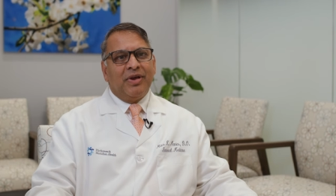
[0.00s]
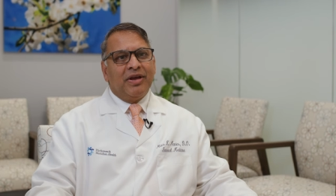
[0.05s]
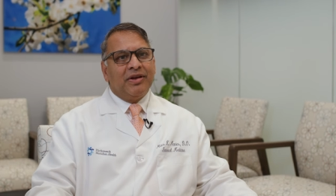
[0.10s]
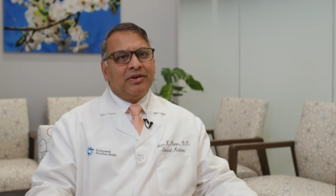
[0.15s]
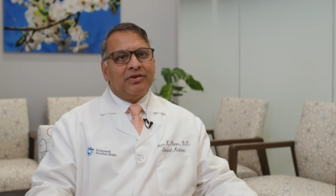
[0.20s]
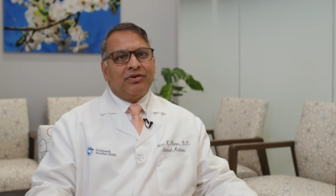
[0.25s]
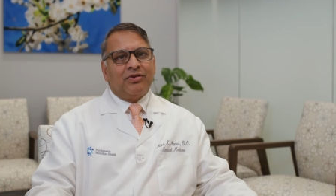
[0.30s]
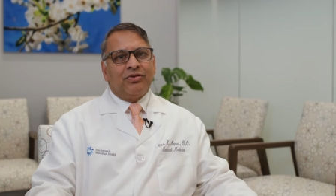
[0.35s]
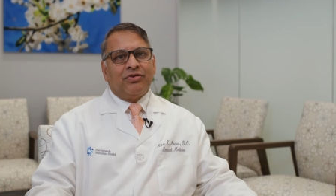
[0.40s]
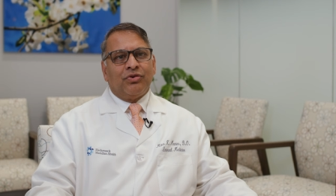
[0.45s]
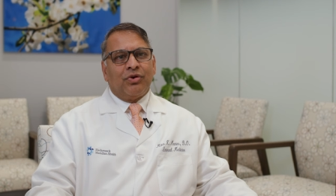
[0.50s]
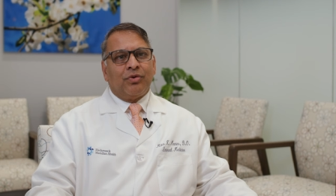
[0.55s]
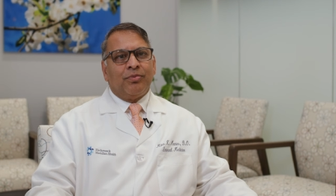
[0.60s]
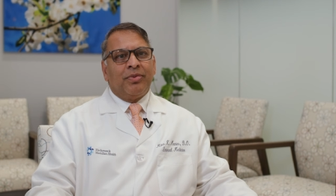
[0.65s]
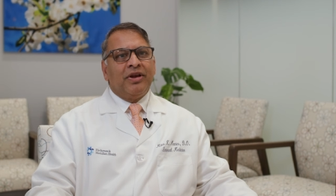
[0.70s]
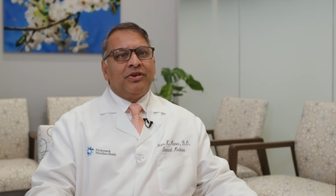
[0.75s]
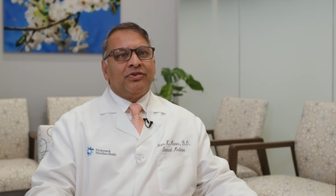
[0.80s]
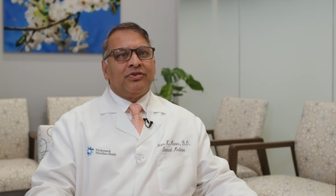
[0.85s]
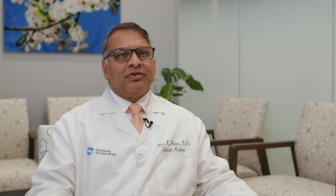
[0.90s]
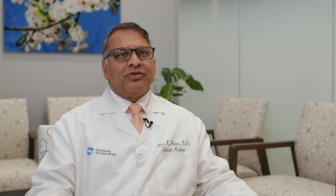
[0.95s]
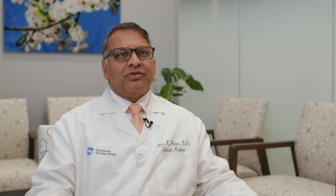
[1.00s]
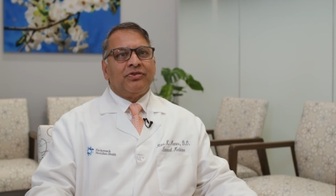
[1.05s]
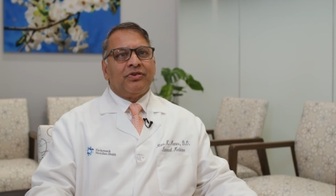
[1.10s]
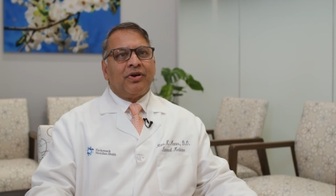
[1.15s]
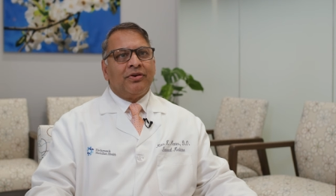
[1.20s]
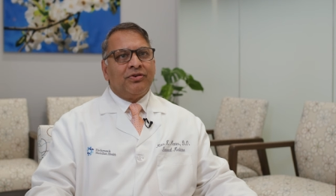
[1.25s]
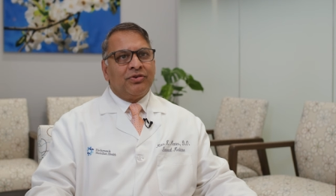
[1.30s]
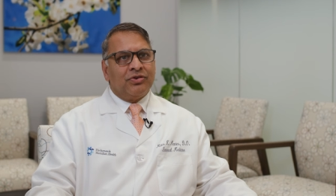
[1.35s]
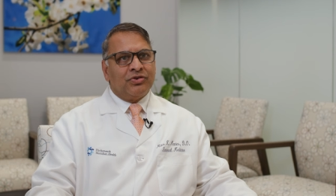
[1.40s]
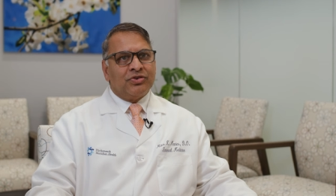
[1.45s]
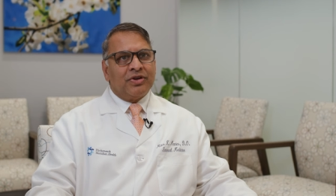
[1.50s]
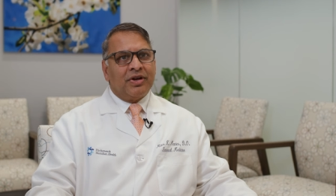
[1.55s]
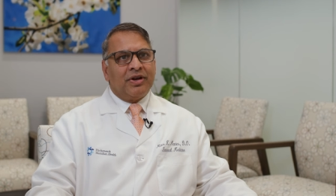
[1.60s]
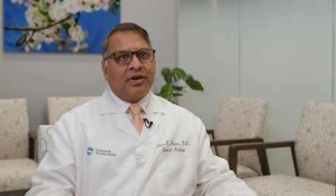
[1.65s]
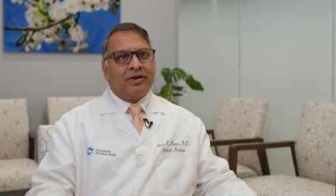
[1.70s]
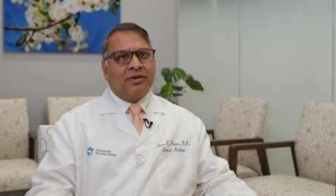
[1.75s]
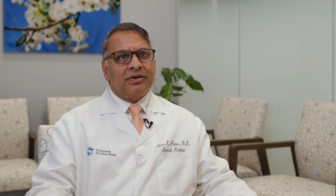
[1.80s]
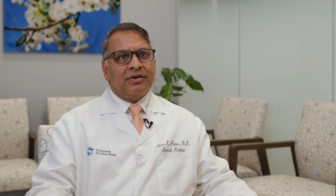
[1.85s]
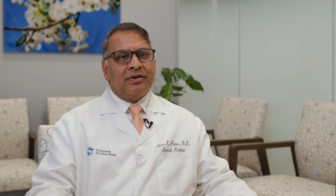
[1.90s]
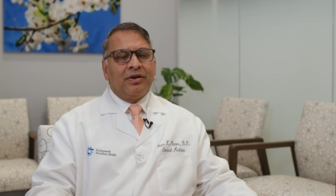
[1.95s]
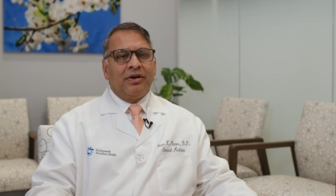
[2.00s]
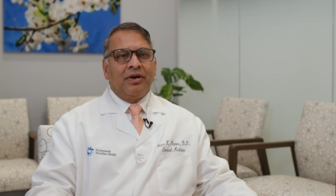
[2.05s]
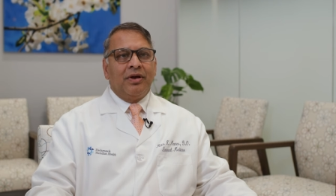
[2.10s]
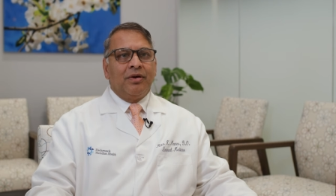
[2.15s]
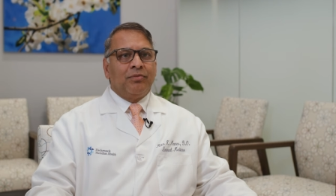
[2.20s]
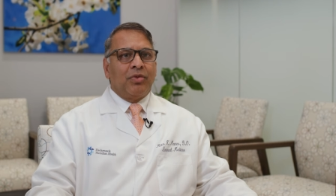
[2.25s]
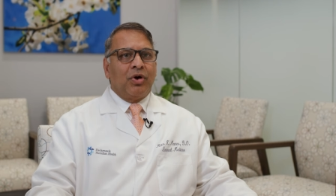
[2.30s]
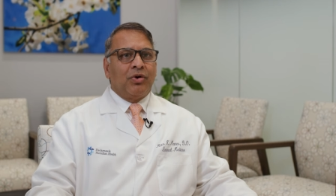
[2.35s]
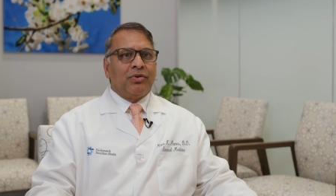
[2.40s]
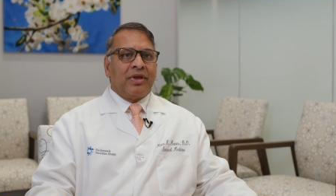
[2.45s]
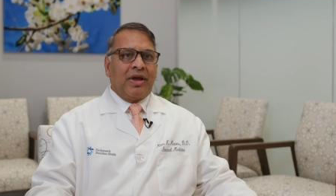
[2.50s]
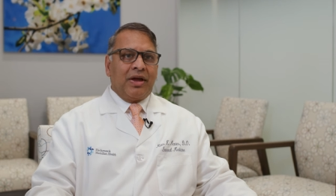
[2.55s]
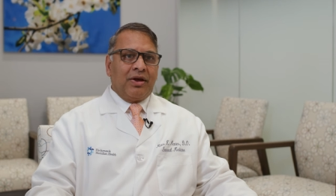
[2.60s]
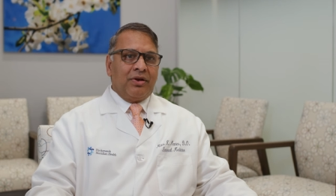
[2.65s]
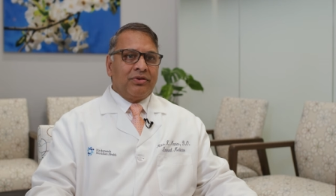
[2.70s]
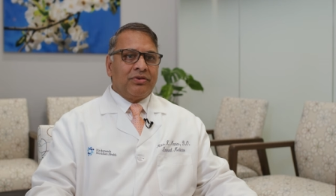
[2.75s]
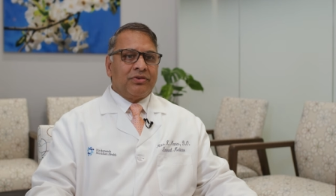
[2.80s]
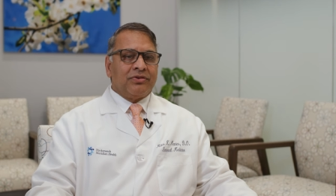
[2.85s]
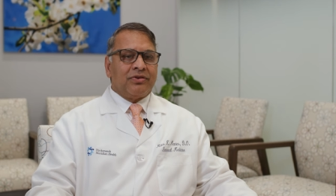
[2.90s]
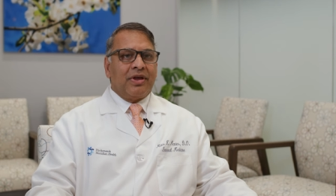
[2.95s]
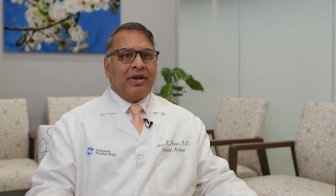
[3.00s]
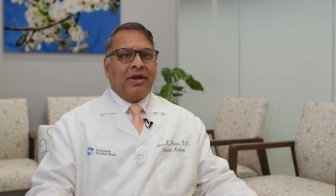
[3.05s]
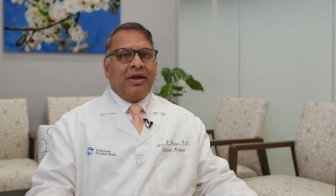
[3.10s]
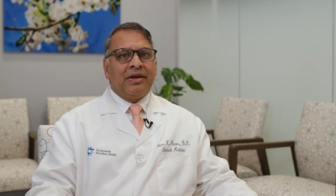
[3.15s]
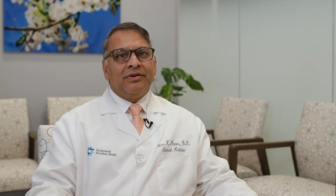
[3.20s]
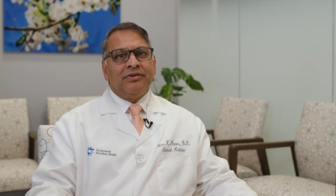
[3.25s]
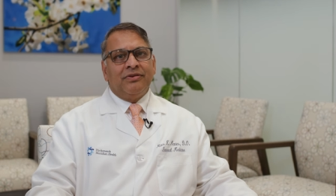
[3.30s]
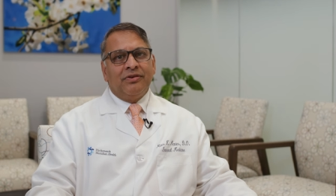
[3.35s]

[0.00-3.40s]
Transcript: making sure patients understand both health and